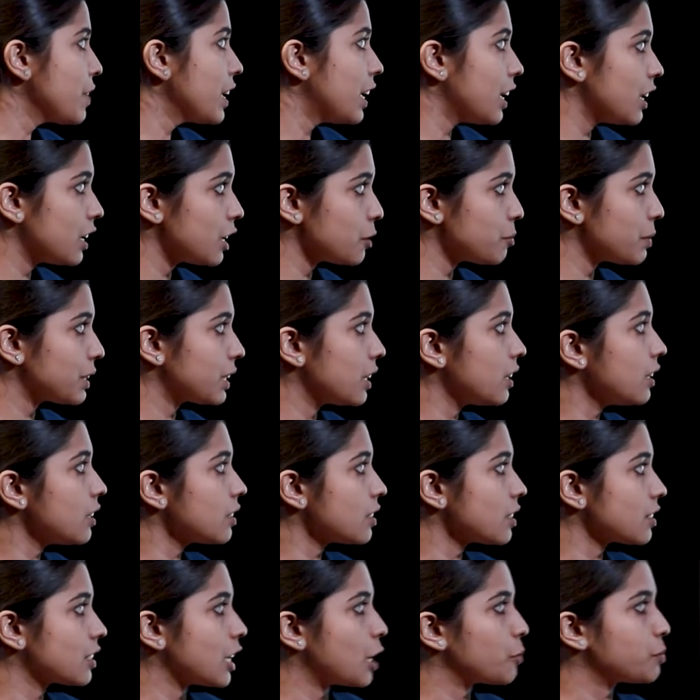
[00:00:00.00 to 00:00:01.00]
Inhibitor
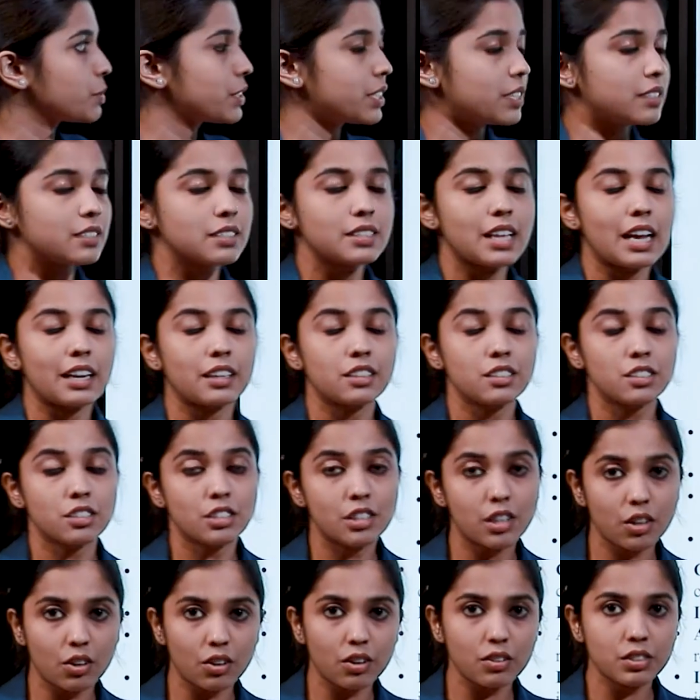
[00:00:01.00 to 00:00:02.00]
is a substance that
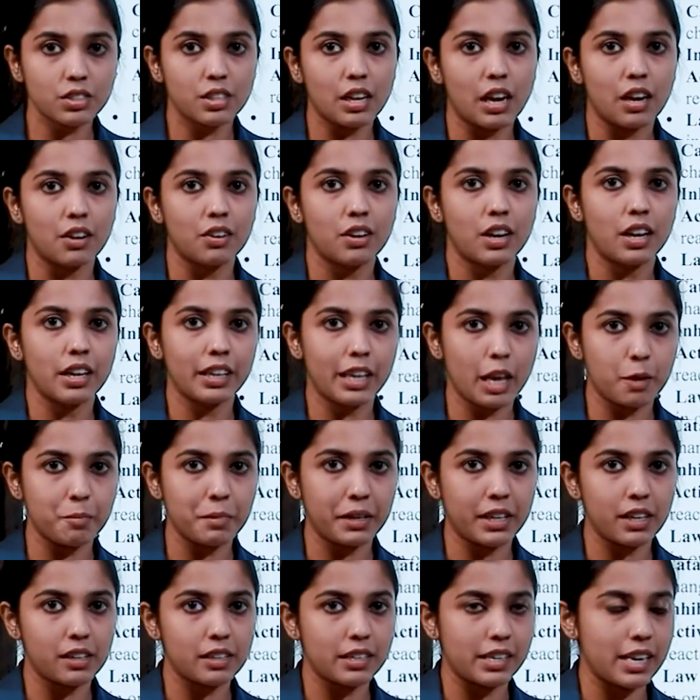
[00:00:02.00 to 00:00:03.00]
slows down a
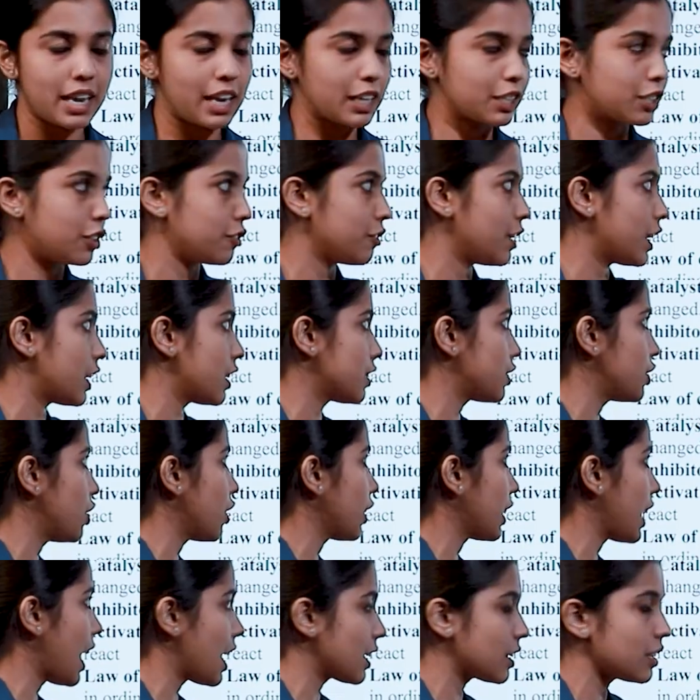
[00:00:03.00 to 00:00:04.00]
chemical reaction, whereas your
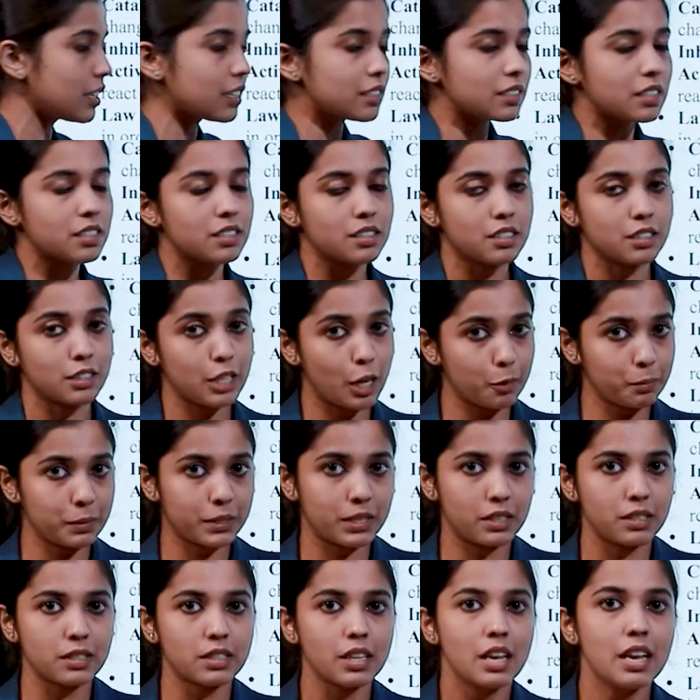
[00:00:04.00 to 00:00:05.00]
catalyst is a
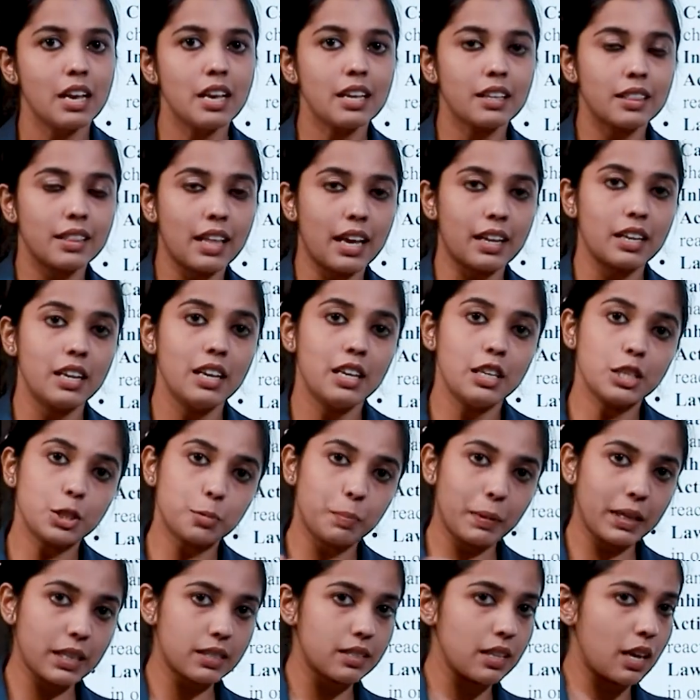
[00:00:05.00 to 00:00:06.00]
substance that
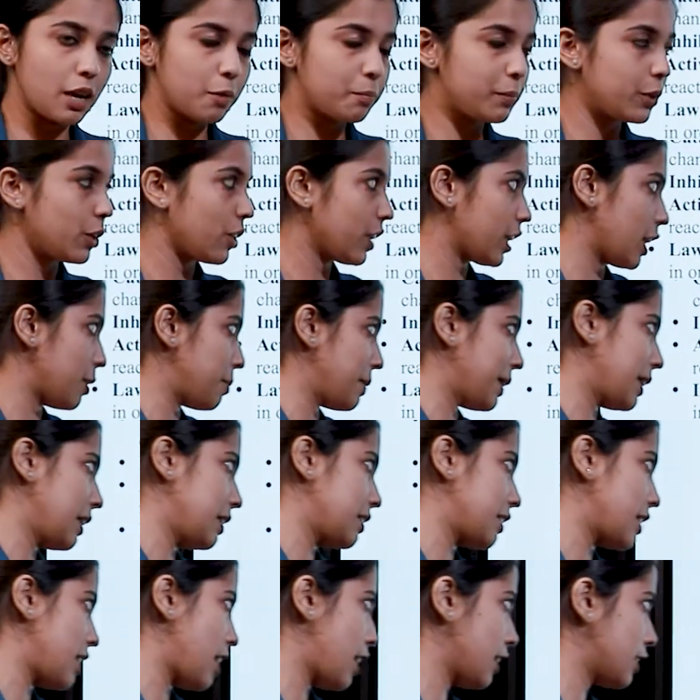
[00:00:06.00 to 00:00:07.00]
speeds up your chemical
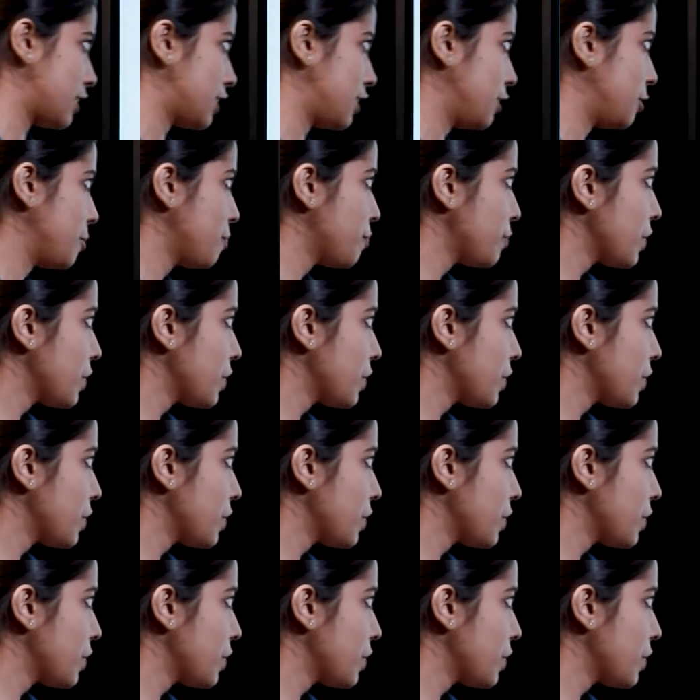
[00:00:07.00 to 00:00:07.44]
reaction.